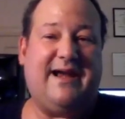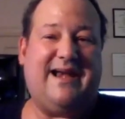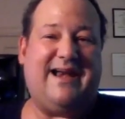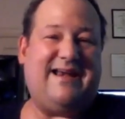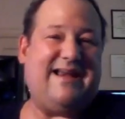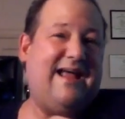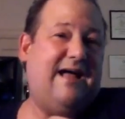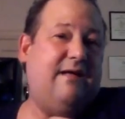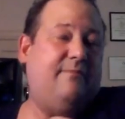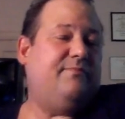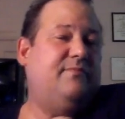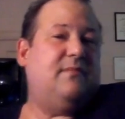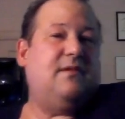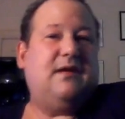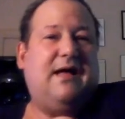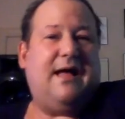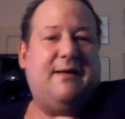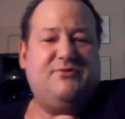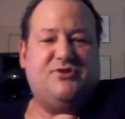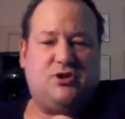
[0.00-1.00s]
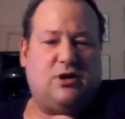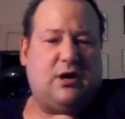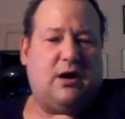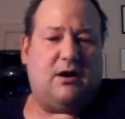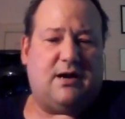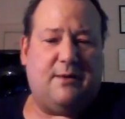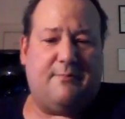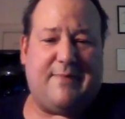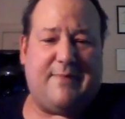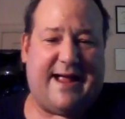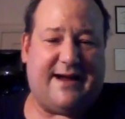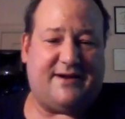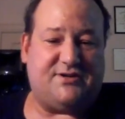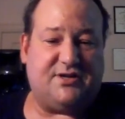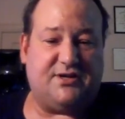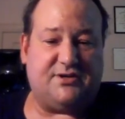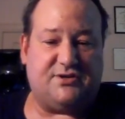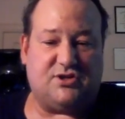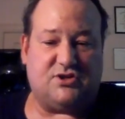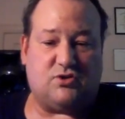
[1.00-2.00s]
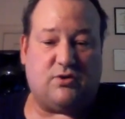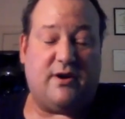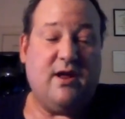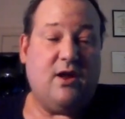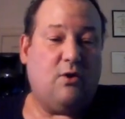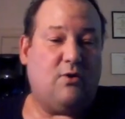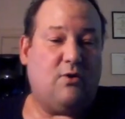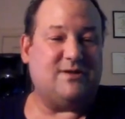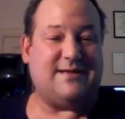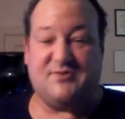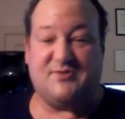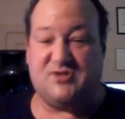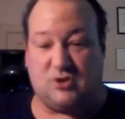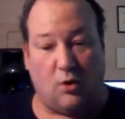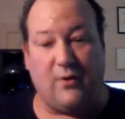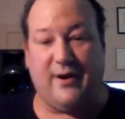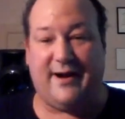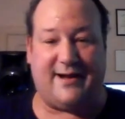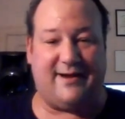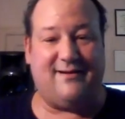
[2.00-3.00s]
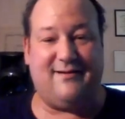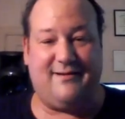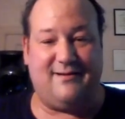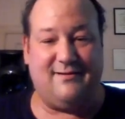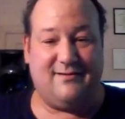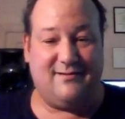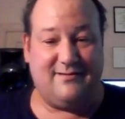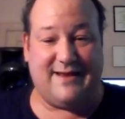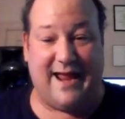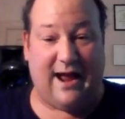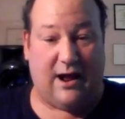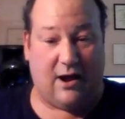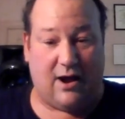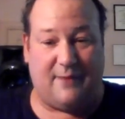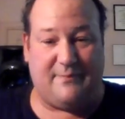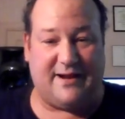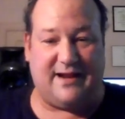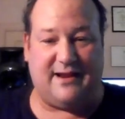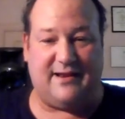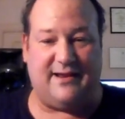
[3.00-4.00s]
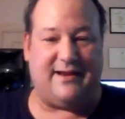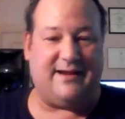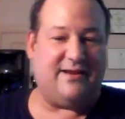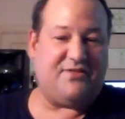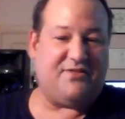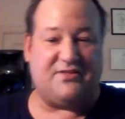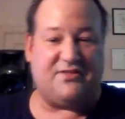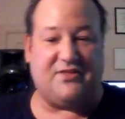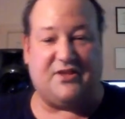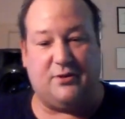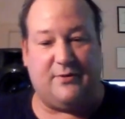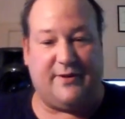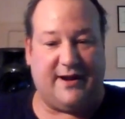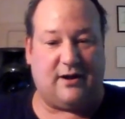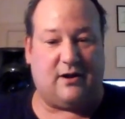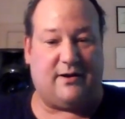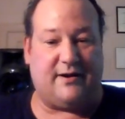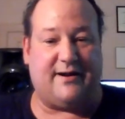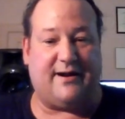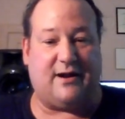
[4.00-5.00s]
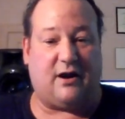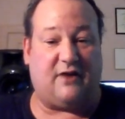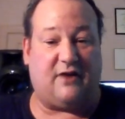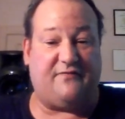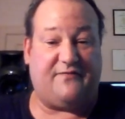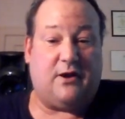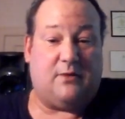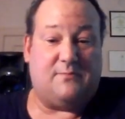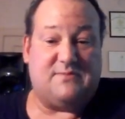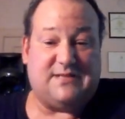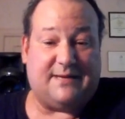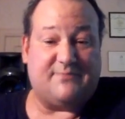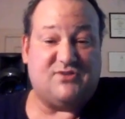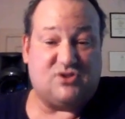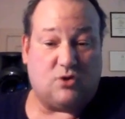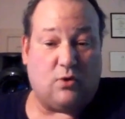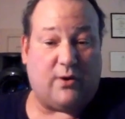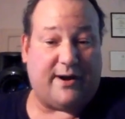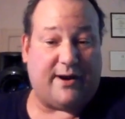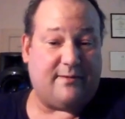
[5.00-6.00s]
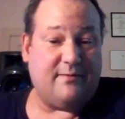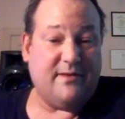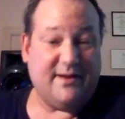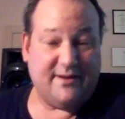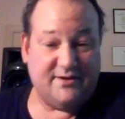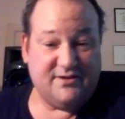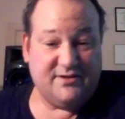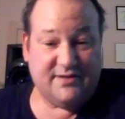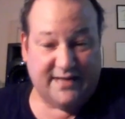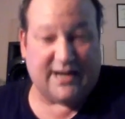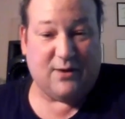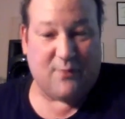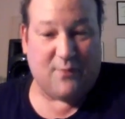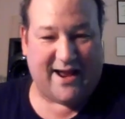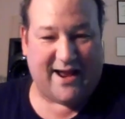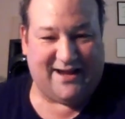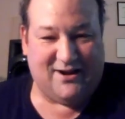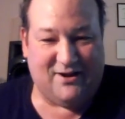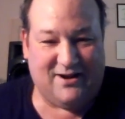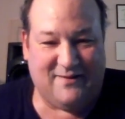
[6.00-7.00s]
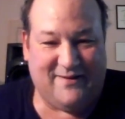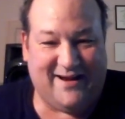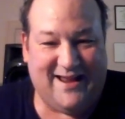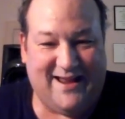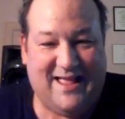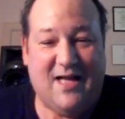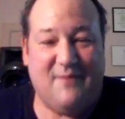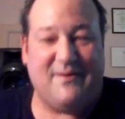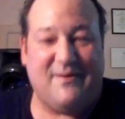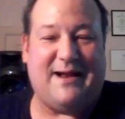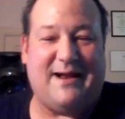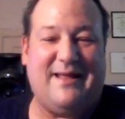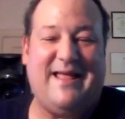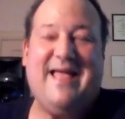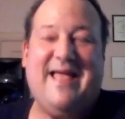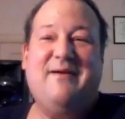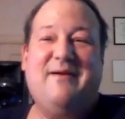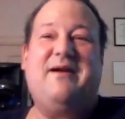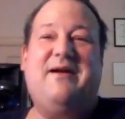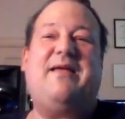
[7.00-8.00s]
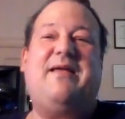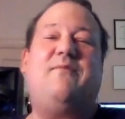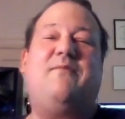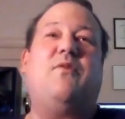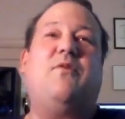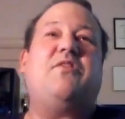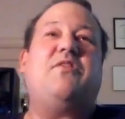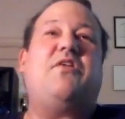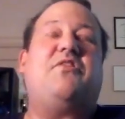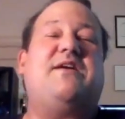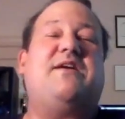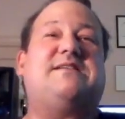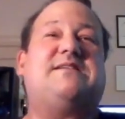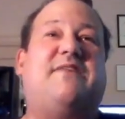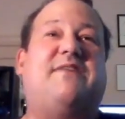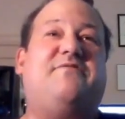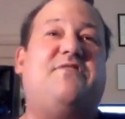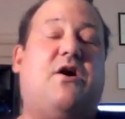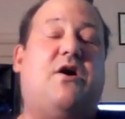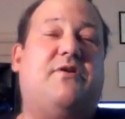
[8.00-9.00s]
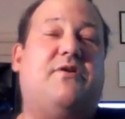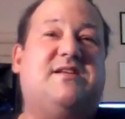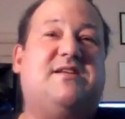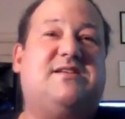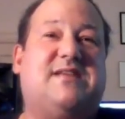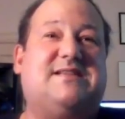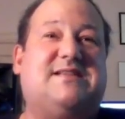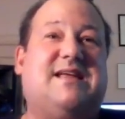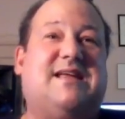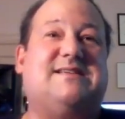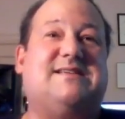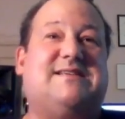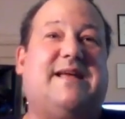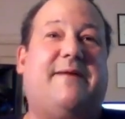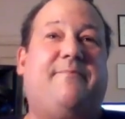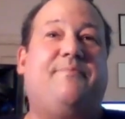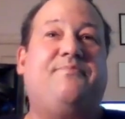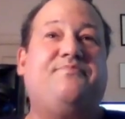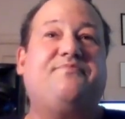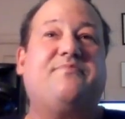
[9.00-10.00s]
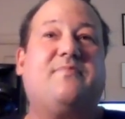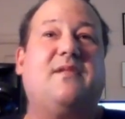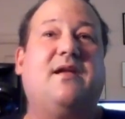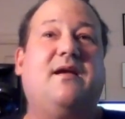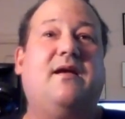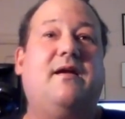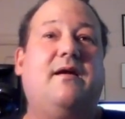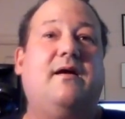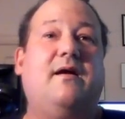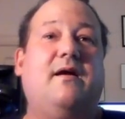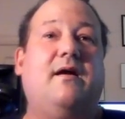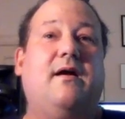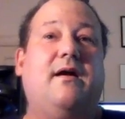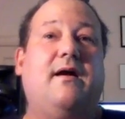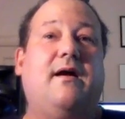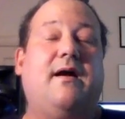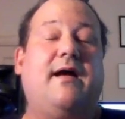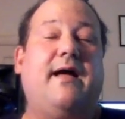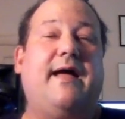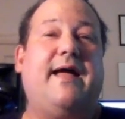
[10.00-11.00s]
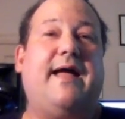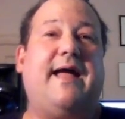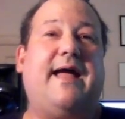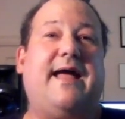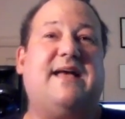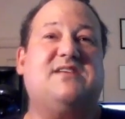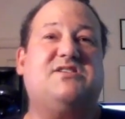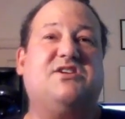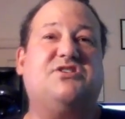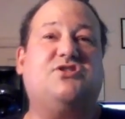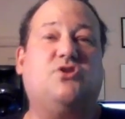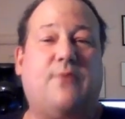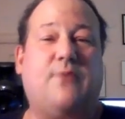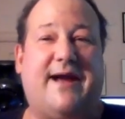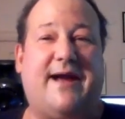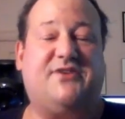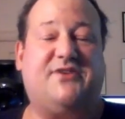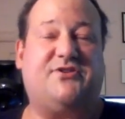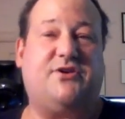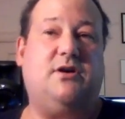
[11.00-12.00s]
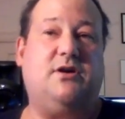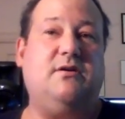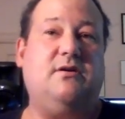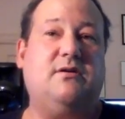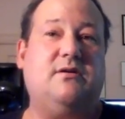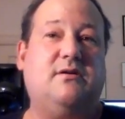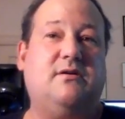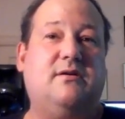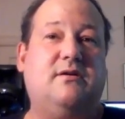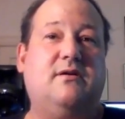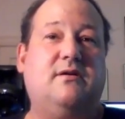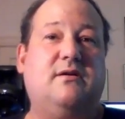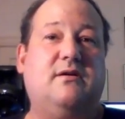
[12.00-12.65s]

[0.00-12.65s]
And now I'm sure I'll come back to score. Of course, I'm scoring now. Anything that you hear in our films, I'm scoring anyway. And one of the things I've noticed is that as a director,